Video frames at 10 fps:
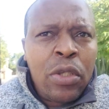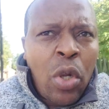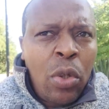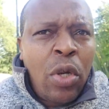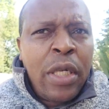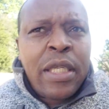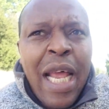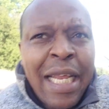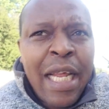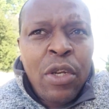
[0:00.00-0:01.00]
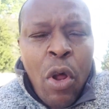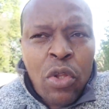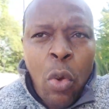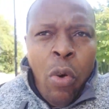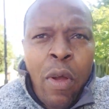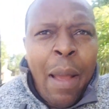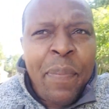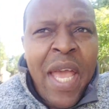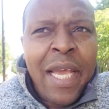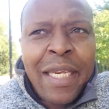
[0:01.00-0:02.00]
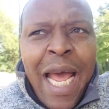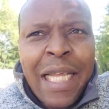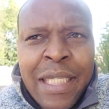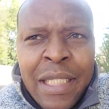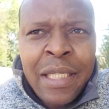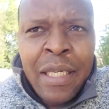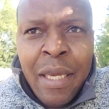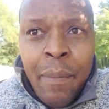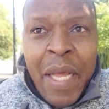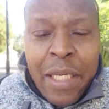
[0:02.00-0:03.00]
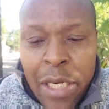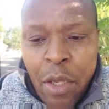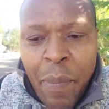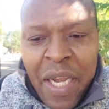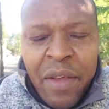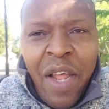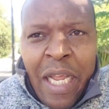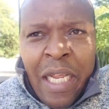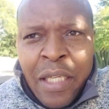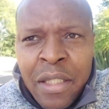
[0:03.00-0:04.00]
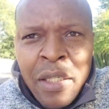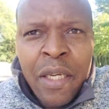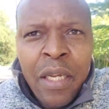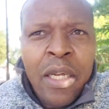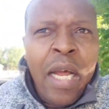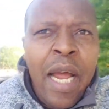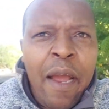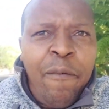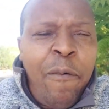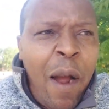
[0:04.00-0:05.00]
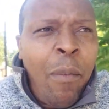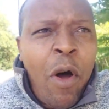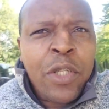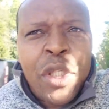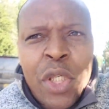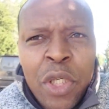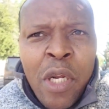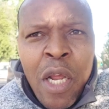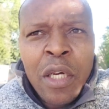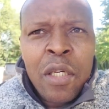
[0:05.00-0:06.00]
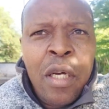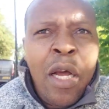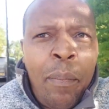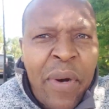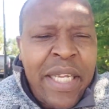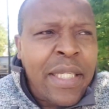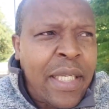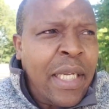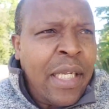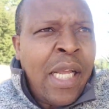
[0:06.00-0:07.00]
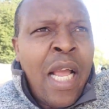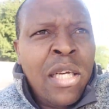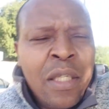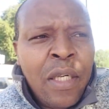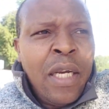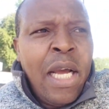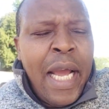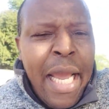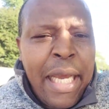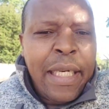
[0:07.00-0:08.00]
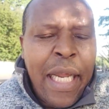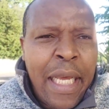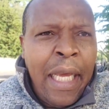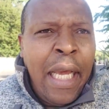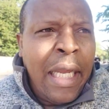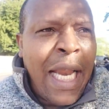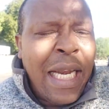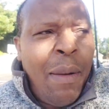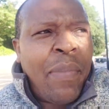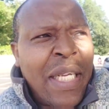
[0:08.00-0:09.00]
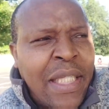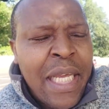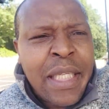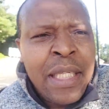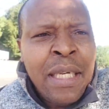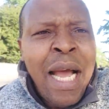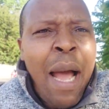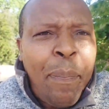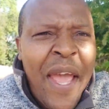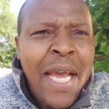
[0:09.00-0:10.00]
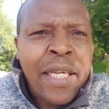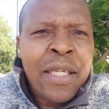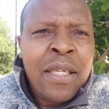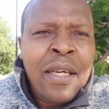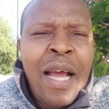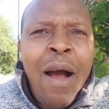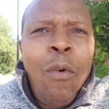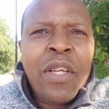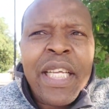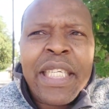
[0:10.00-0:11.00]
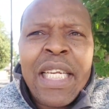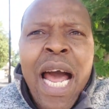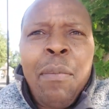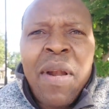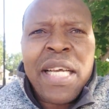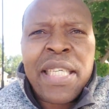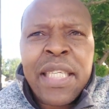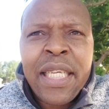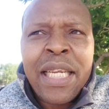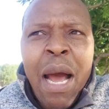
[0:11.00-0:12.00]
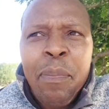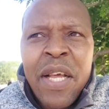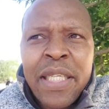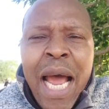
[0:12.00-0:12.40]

Soludo decided not to appear in that. But can you believe that a famous priest in Anambra State appeared and was teaching our blessings in that place?